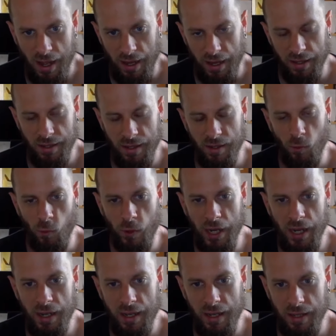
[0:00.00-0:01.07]
It's
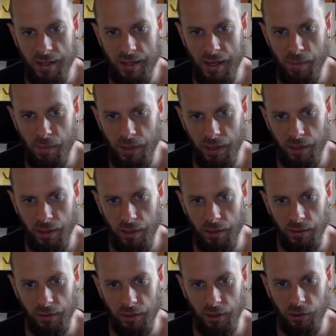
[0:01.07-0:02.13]
really simple
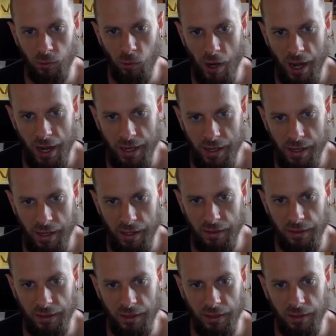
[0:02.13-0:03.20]
to write
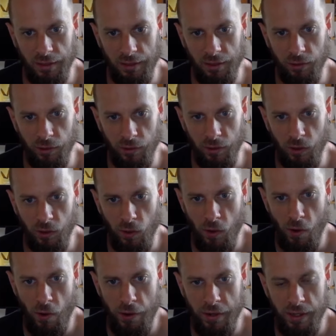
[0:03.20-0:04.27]
and to
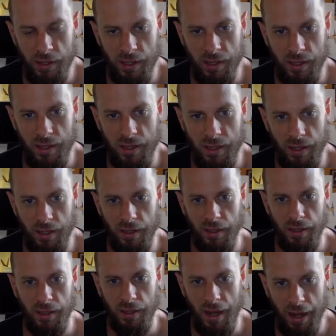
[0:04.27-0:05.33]
learn this
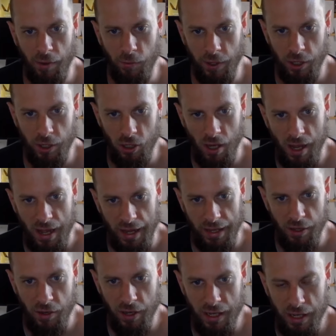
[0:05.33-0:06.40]
language, and
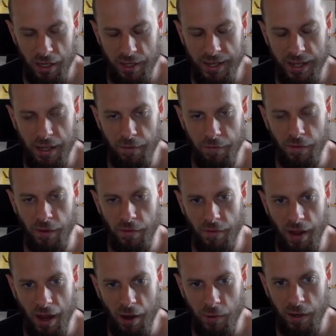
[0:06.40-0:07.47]
you can achieve
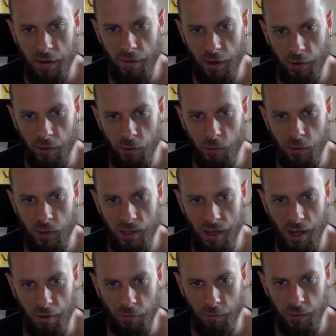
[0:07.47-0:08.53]
very cool
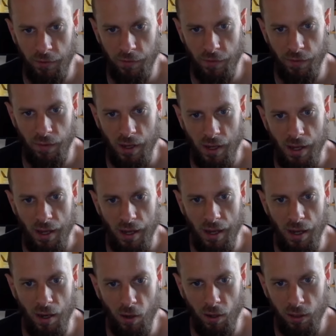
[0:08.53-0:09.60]
stuff with a
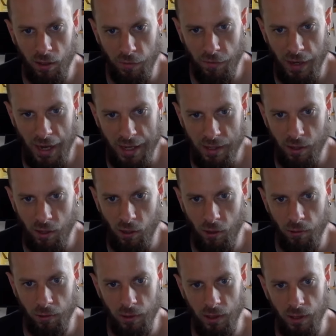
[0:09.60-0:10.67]
lot of less
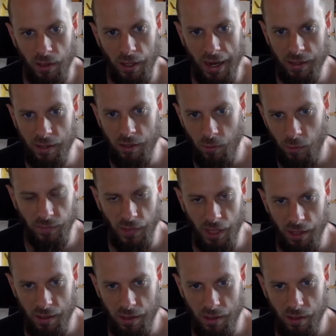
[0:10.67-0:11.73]
code as you would
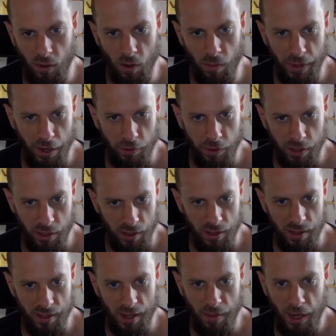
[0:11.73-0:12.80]
in comparison
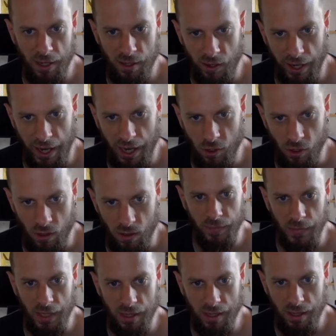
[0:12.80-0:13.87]
in some other engines.
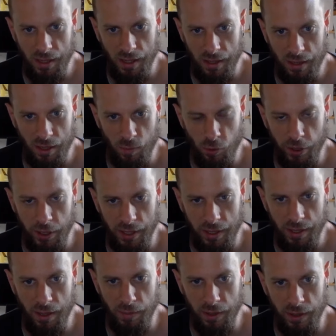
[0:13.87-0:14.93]
The syntax is pretty
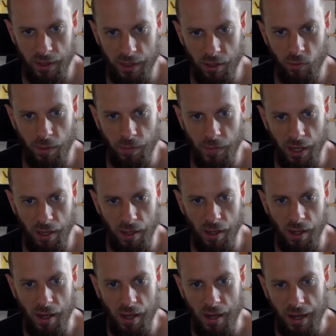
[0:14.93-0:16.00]
simple, the scripting
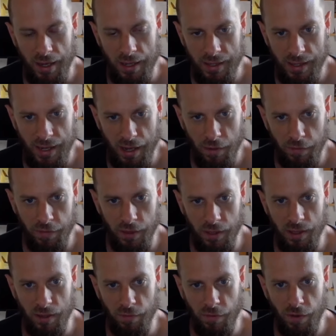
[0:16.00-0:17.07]
itself
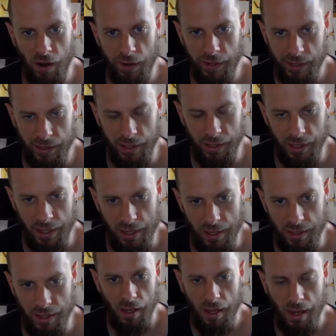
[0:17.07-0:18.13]
is fast and
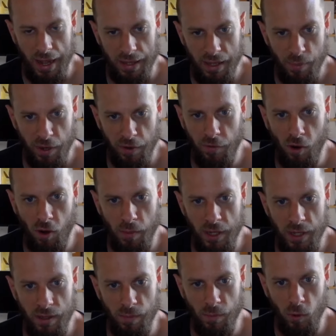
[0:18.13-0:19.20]
easy, and the
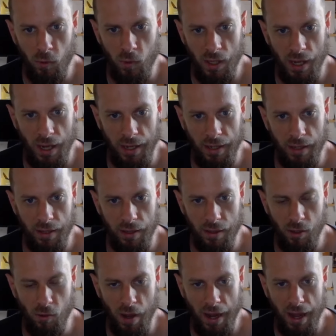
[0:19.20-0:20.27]
performance most likely,
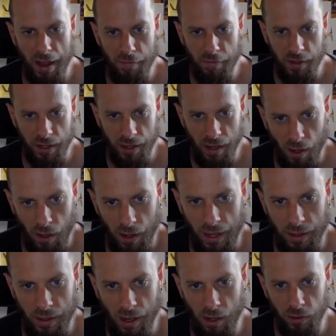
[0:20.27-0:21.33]
so I haven't
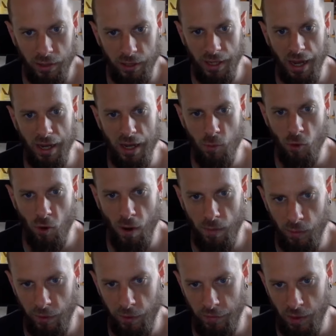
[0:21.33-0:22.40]
encountered any
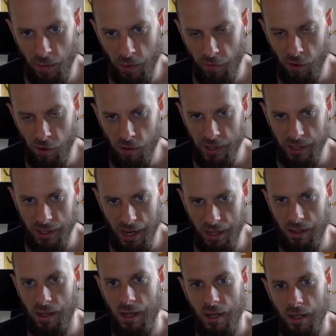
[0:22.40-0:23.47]
problem with the performance yet.
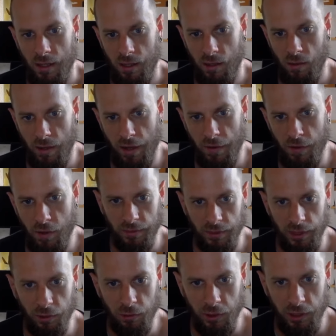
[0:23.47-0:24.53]
So if you
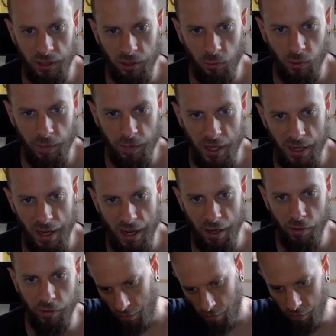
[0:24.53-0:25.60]
don't use the scripting
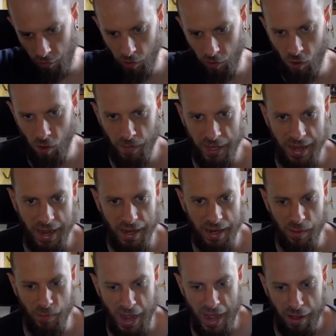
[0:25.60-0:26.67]
language for
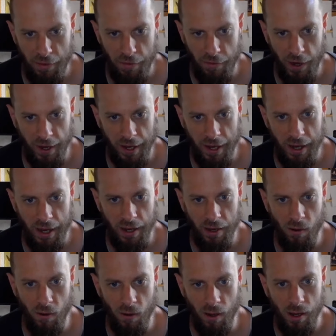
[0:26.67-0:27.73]
complicated pathfinding
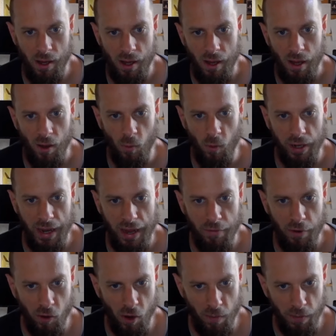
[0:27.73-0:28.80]
or
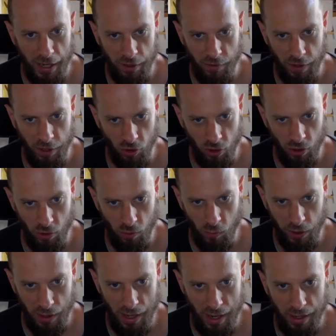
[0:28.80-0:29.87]
whatever complex function you
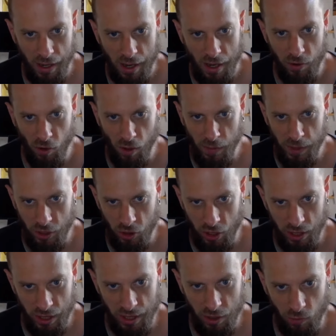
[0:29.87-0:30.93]
would like, normally
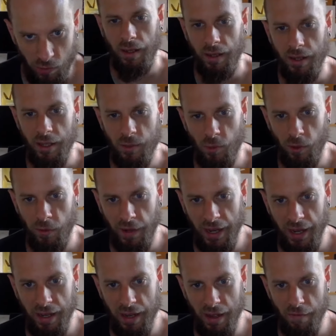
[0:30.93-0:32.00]
GDScript is
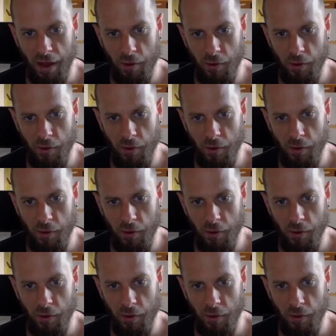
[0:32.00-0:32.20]
providing a very